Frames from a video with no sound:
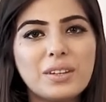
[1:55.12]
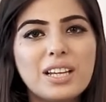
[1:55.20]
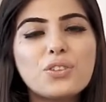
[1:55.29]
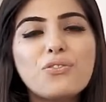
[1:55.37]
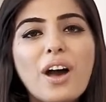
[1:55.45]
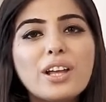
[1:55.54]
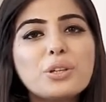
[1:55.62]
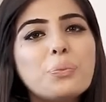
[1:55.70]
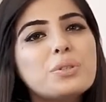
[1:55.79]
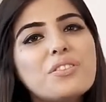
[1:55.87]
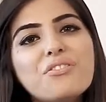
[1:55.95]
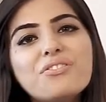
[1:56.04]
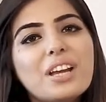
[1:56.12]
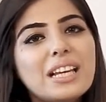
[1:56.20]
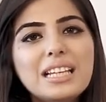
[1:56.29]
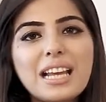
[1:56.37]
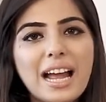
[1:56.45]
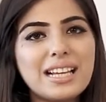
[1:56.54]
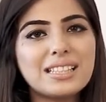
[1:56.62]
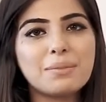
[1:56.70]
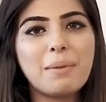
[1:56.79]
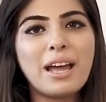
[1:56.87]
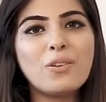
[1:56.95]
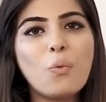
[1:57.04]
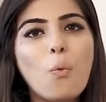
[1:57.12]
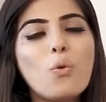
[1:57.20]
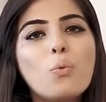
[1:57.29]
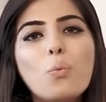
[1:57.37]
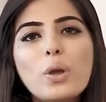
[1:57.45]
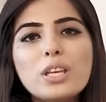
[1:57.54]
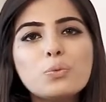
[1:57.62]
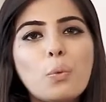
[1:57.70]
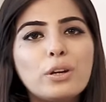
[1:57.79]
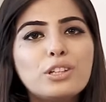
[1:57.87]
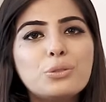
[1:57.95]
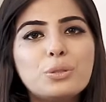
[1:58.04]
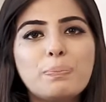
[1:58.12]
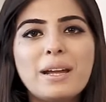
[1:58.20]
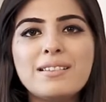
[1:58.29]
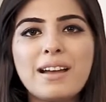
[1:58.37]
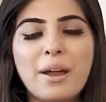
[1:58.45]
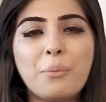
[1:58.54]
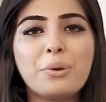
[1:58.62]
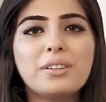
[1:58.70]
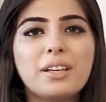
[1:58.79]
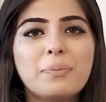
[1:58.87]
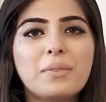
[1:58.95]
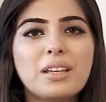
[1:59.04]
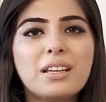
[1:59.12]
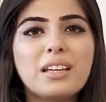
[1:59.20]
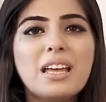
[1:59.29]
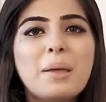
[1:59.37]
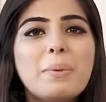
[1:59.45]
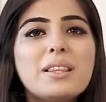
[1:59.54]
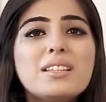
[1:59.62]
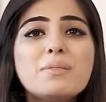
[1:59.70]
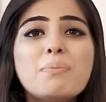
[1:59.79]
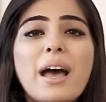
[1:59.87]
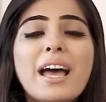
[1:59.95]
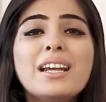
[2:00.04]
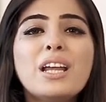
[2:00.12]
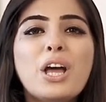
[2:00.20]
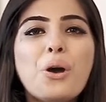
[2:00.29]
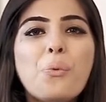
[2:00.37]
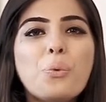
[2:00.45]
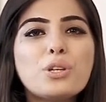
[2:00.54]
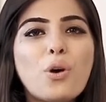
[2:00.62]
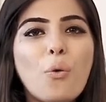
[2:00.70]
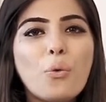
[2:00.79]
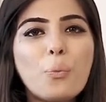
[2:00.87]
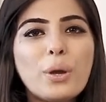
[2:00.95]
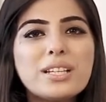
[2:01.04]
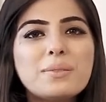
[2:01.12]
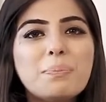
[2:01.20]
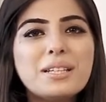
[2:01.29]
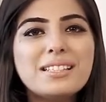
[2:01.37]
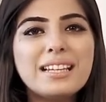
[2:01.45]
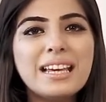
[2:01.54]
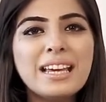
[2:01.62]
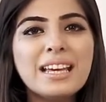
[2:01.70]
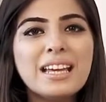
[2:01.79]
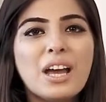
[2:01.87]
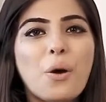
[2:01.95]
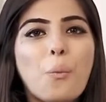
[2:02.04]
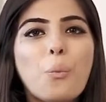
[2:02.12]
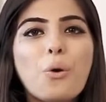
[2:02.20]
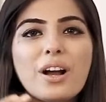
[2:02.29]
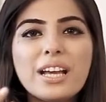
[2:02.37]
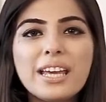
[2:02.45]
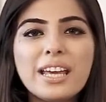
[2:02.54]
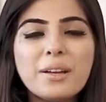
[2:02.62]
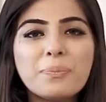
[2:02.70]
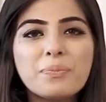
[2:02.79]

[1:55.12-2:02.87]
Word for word: His father was a very nice man, always wanted to spend time with him. But this man was always busy working,